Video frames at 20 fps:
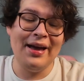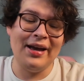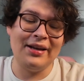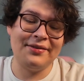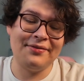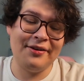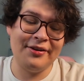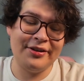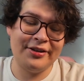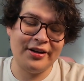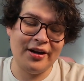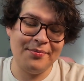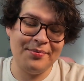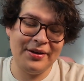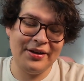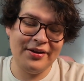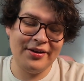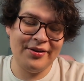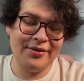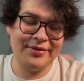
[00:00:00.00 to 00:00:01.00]
As far as
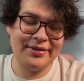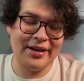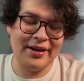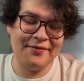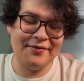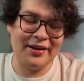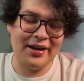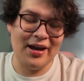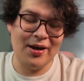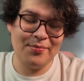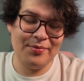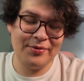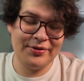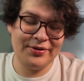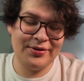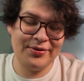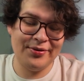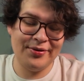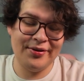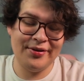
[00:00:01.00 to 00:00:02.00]
shopping goes, I have the Apple
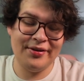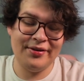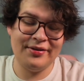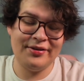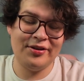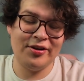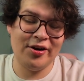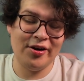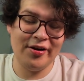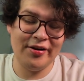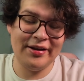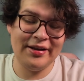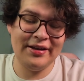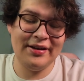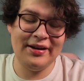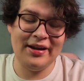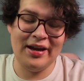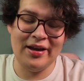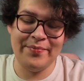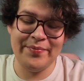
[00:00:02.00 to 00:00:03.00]
Store,
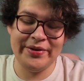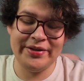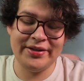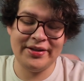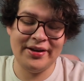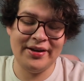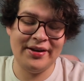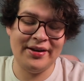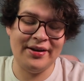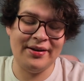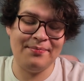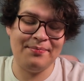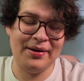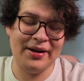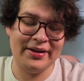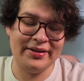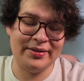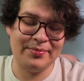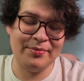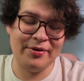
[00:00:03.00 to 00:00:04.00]
Target, Amazon,
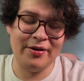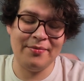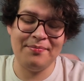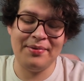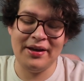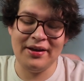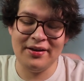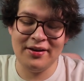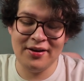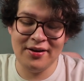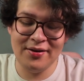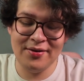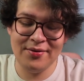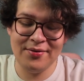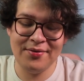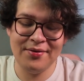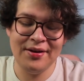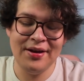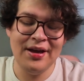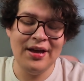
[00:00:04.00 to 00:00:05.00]
PetSmart,
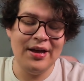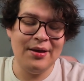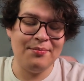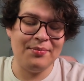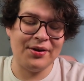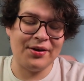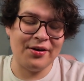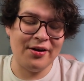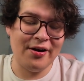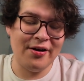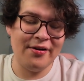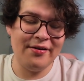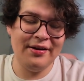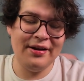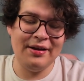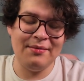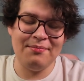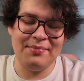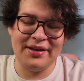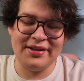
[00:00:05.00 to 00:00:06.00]
Petco,
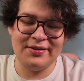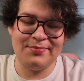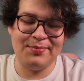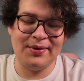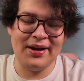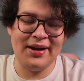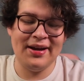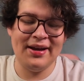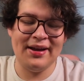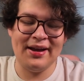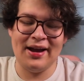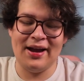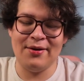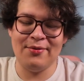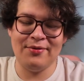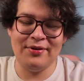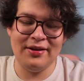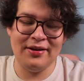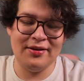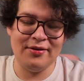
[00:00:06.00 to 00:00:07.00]
Mercari, and Best Buy. I
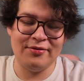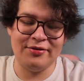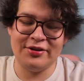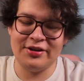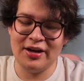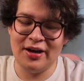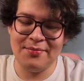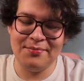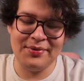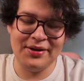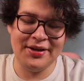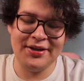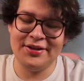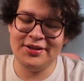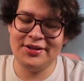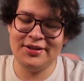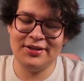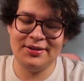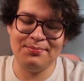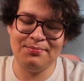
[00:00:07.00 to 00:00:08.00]
really don't shop
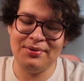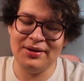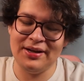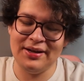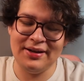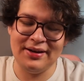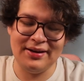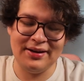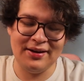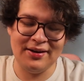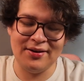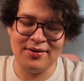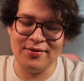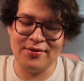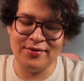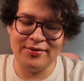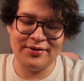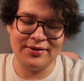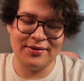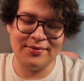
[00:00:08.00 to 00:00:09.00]
much, but
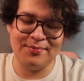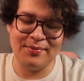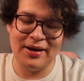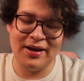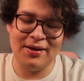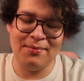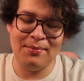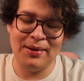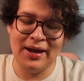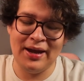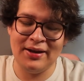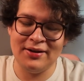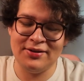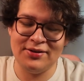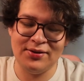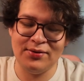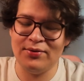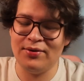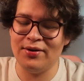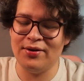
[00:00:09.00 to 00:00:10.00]
those are my main
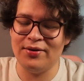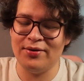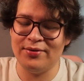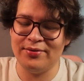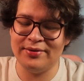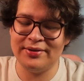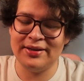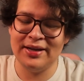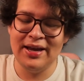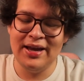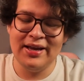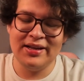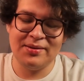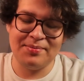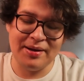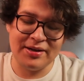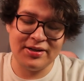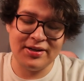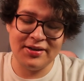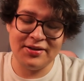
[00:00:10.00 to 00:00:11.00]
to-goes,
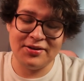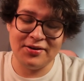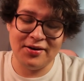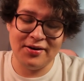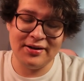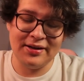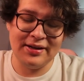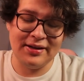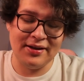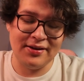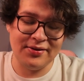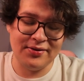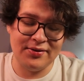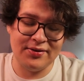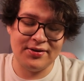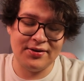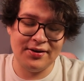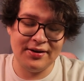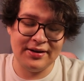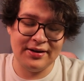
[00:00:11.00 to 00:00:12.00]
especially Target. I go to
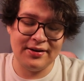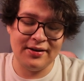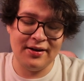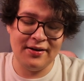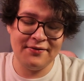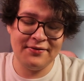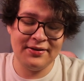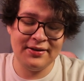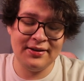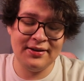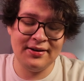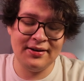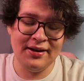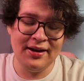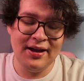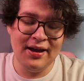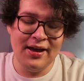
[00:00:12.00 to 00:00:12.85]
Target often.